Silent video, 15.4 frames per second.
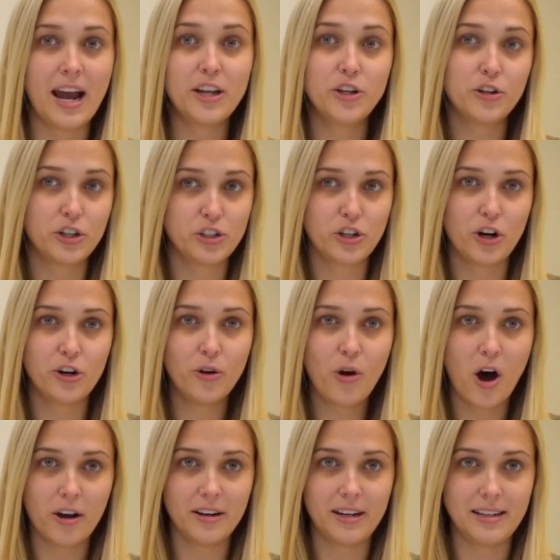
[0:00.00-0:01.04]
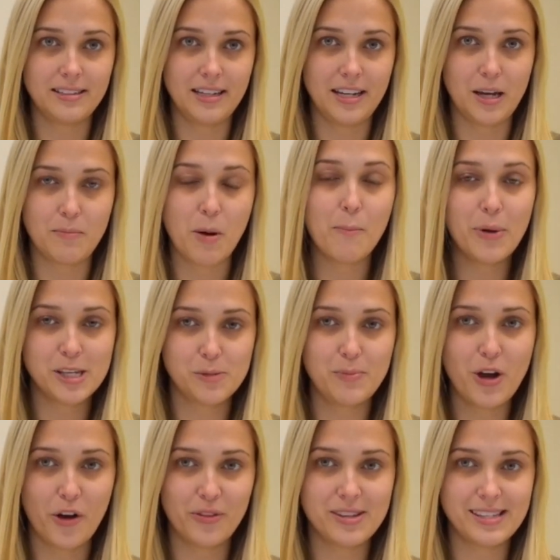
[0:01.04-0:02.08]
and your internal auditing team must
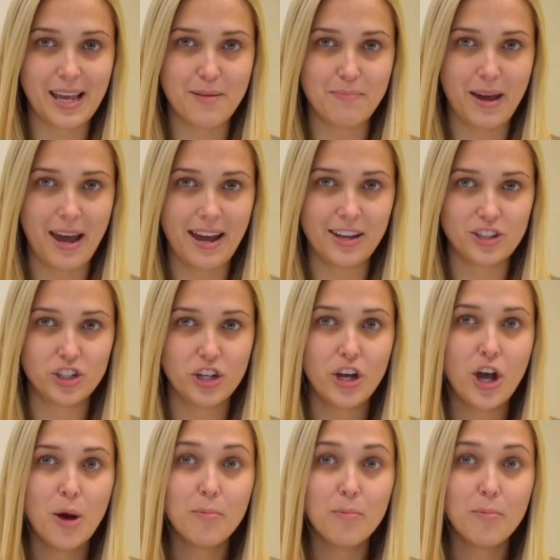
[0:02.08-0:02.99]
be on the same page.